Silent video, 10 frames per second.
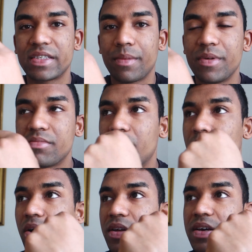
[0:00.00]
That means my
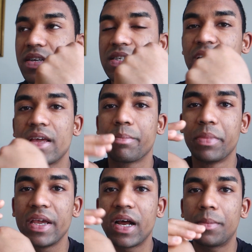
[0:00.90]
body is getting
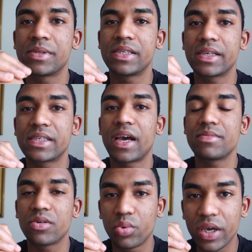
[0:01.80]
beat up 6
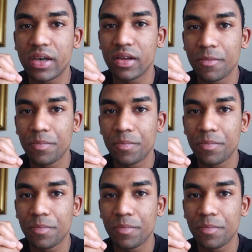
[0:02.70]
times a week.